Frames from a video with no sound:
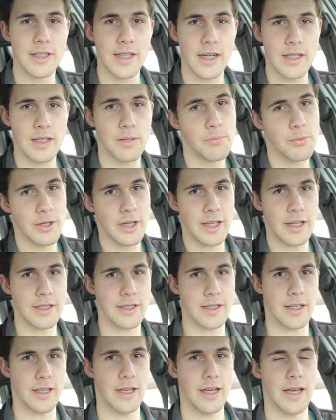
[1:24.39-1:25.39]
It's actually pretty
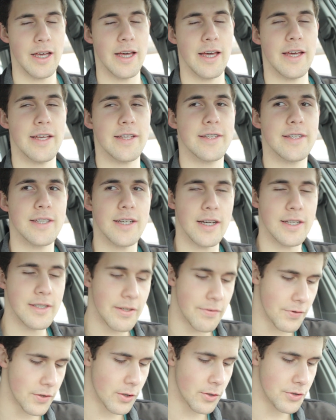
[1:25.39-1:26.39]
easy. It's a
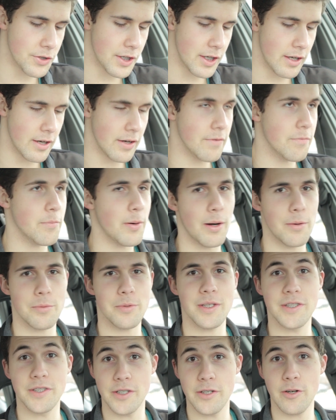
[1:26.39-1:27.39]
difficulty of
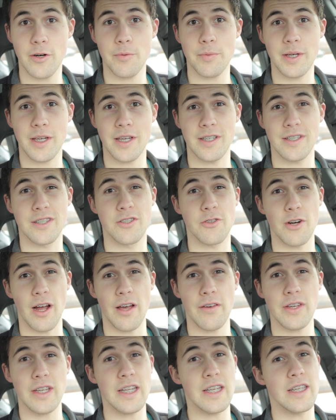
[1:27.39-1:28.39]
probably 0 because
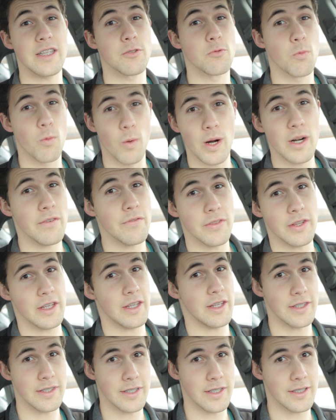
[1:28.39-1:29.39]
driving is one of the
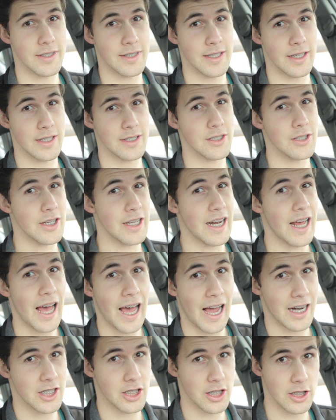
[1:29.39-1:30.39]
easiest things you can
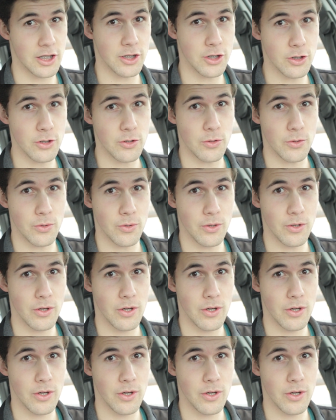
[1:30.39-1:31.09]
actually do.